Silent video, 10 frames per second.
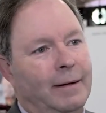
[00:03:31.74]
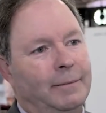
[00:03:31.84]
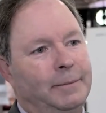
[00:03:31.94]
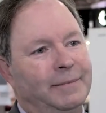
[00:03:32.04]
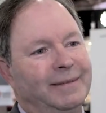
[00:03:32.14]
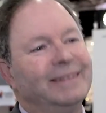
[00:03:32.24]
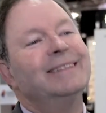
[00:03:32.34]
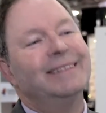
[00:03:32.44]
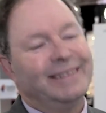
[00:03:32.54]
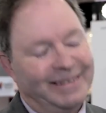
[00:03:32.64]
Smart Meetings
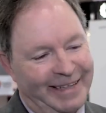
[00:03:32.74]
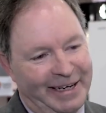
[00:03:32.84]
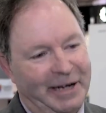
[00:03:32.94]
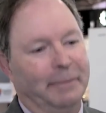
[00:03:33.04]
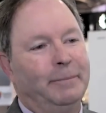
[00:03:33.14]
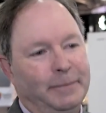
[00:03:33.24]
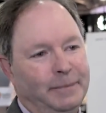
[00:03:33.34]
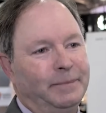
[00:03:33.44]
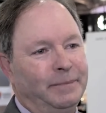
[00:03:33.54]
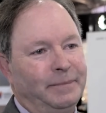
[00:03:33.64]
Magazine and now Smart
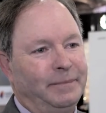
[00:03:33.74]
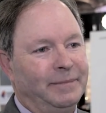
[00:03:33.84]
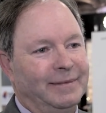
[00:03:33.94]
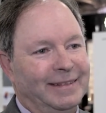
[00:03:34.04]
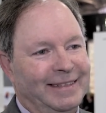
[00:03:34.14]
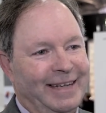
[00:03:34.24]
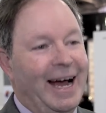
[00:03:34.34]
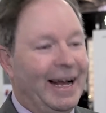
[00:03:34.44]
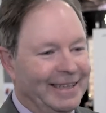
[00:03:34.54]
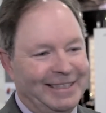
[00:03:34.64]
Meetings TV.
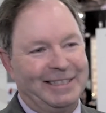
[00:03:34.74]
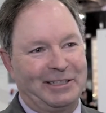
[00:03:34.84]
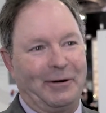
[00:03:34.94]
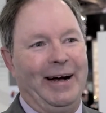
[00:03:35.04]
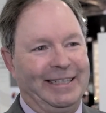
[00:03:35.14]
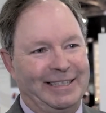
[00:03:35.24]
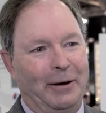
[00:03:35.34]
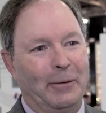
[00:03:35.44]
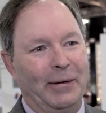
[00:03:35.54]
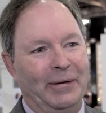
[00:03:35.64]
Yeah, this is great.
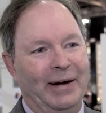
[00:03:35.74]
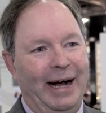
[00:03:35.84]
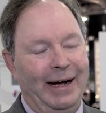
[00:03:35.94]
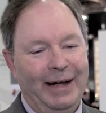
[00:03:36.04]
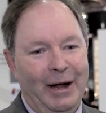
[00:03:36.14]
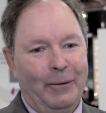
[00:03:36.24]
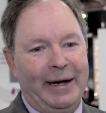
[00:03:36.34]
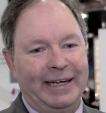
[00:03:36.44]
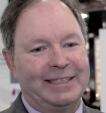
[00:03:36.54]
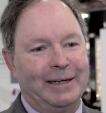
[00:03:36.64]
So we
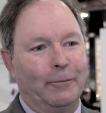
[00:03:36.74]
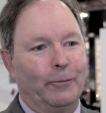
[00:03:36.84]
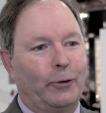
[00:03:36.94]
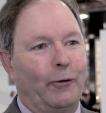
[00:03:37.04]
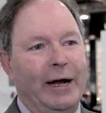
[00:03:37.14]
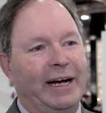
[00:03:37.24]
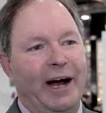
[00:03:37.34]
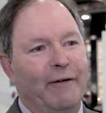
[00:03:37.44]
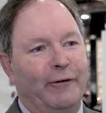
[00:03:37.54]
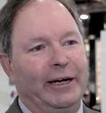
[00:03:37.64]
get some great
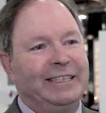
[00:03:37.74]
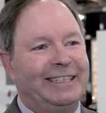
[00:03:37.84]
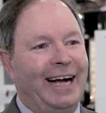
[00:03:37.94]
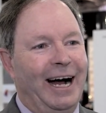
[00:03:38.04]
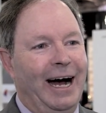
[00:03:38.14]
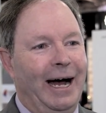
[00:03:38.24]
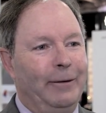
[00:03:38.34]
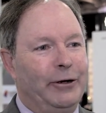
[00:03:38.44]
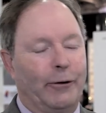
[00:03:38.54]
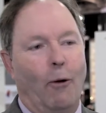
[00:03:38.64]
coverage.
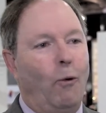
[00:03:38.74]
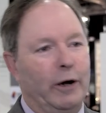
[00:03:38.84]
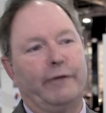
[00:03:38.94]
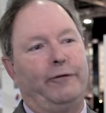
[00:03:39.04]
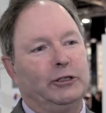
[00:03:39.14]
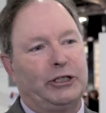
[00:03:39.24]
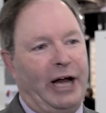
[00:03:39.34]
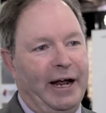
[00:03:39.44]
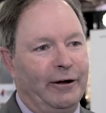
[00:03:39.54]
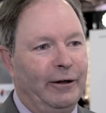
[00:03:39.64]
You're a wonderful
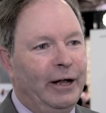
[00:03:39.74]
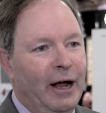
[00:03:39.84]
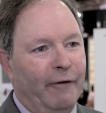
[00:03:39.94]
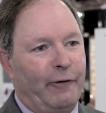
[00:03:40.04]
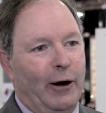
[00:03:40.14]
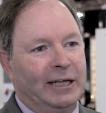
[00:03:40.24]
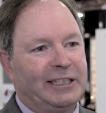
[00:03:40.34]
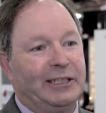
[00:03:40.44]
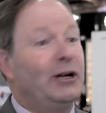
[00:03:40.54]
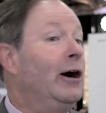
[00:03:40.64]
channel for us
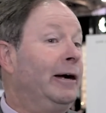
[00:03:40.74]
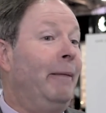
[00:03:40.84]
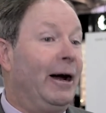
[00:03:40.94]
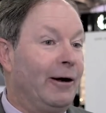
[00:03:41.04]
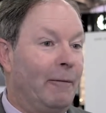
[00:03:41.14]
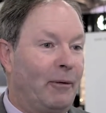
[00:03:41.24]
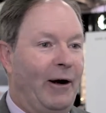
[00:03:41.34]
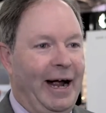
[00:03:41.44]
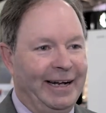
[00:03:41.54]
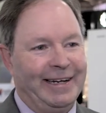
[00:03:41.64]
to talk about our
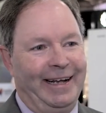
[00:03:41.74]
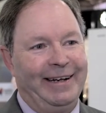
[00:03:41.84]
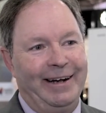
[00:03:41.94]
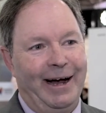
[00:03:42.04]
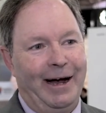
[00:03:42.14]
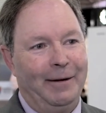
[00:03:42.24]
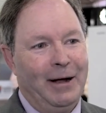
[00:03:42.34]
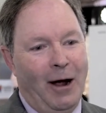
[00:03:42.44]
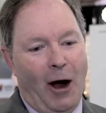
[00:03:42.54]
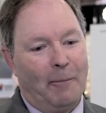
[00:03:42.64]
brand. And
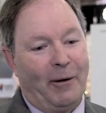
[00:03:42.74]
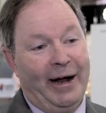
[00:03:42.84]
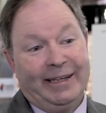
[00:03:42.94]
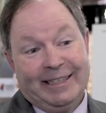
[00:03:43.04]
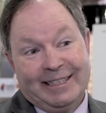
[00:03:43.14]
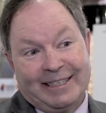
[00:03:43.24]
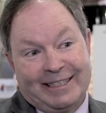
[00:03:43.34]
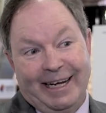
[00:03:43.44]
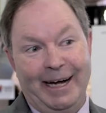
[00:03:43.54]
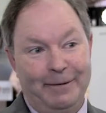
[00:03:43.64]
our brand
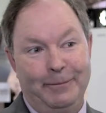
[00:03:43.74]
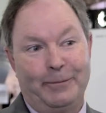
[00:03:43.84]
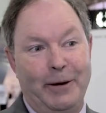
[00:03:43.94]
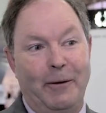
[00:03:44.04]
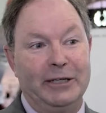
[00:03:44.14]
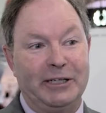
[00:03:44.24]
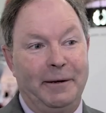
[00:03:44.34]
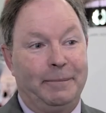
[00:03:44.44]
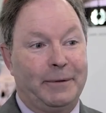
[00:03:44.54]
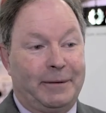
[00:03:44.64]
is we want you to